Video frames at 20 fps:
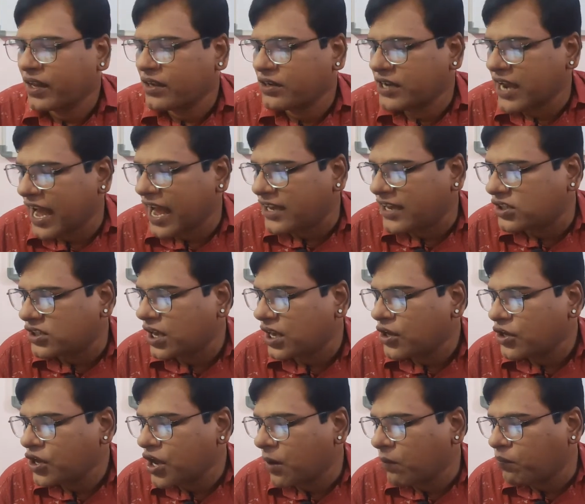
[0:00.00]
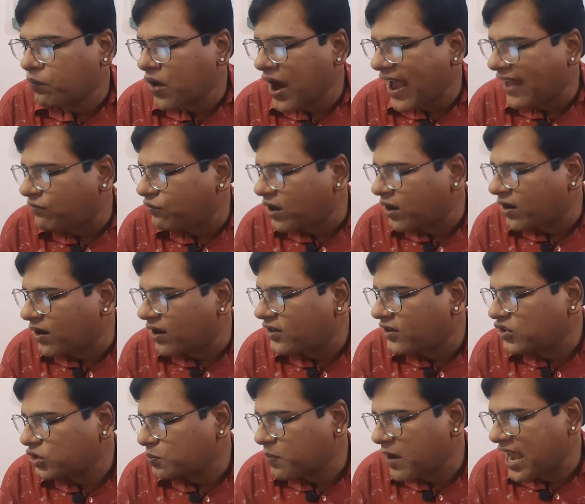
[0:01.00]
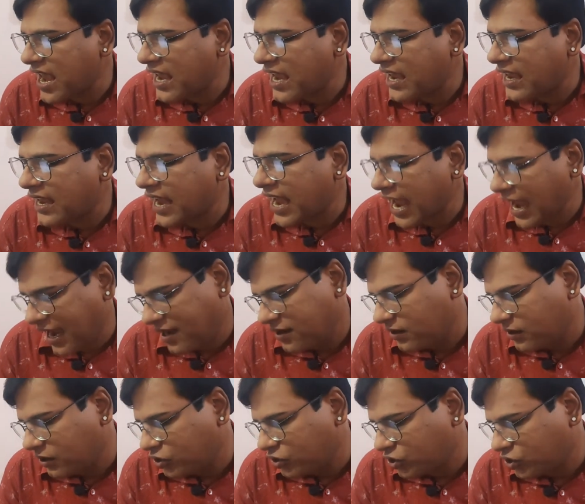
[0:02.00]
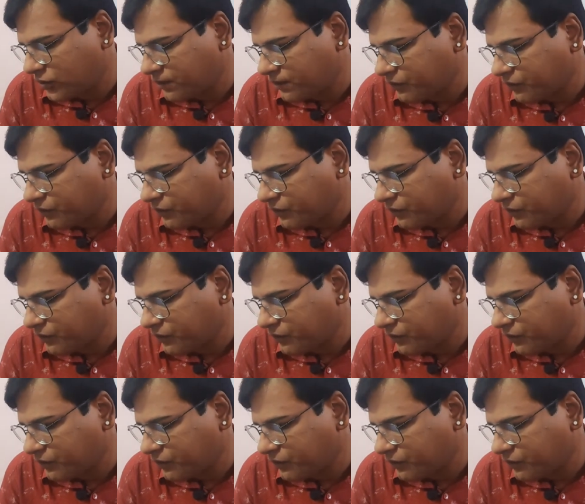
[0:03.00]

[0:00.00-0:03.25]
Does your brother speak English?